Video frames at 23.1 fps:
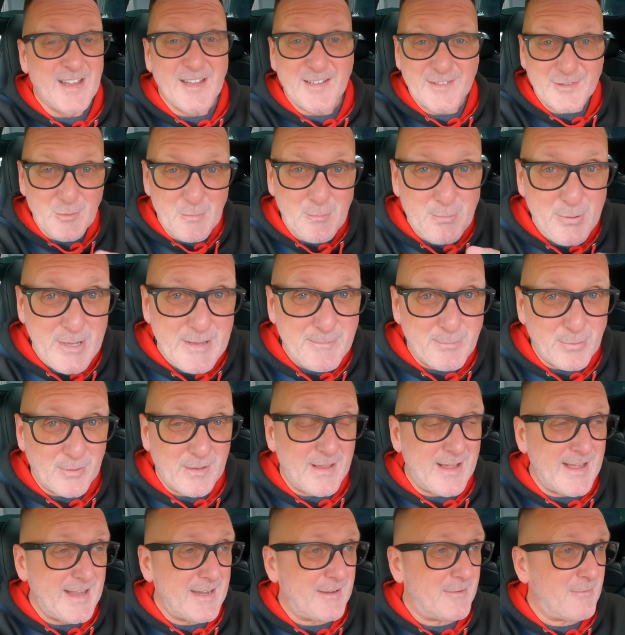Some people
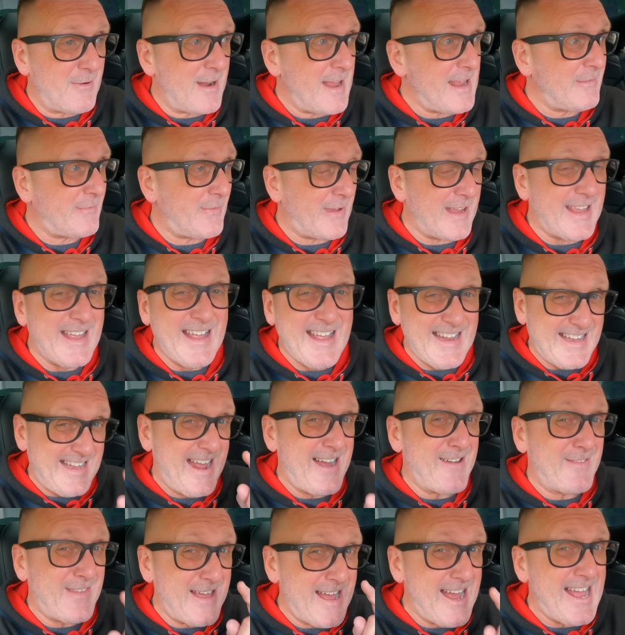like gravy.
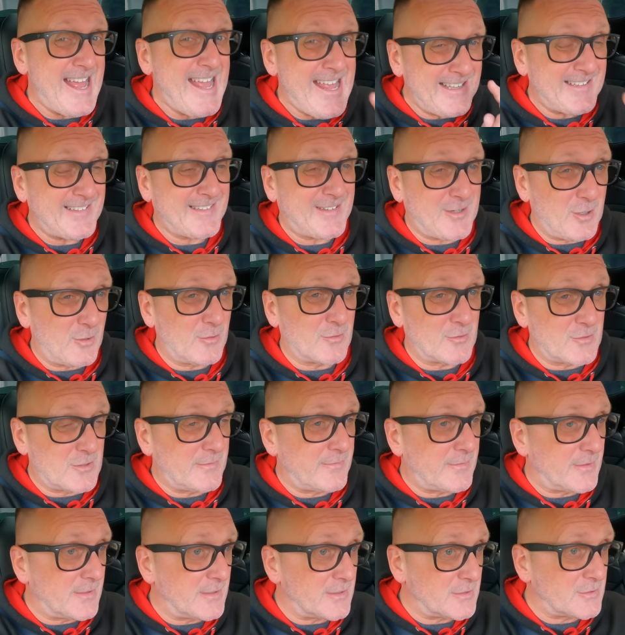Now that is
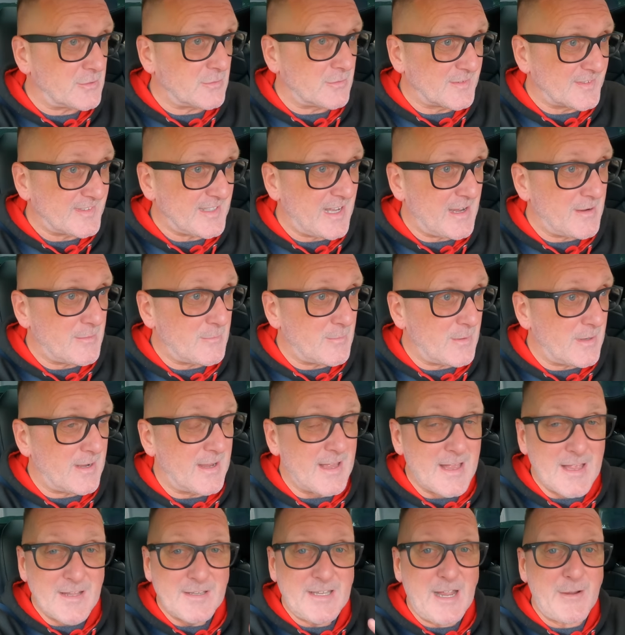controversial, so uh,
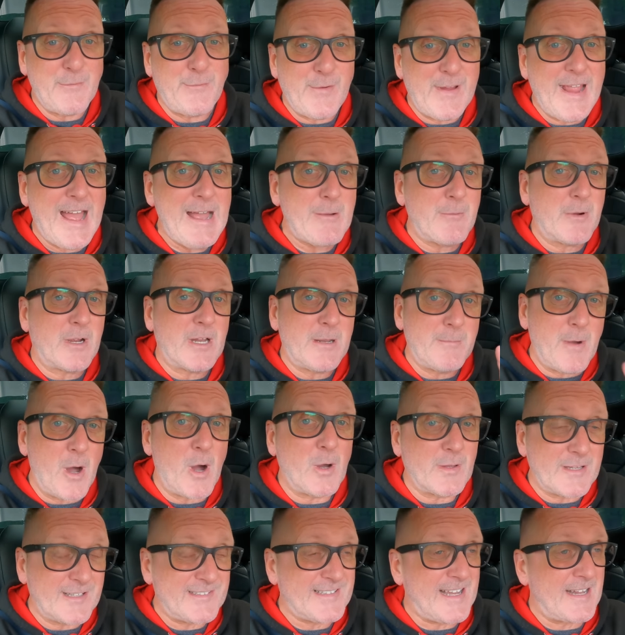don't forget, we're going to
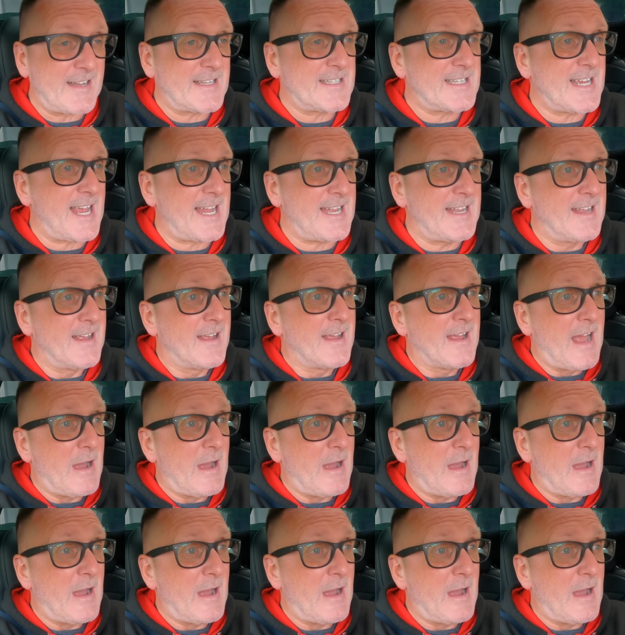mark this out of ten.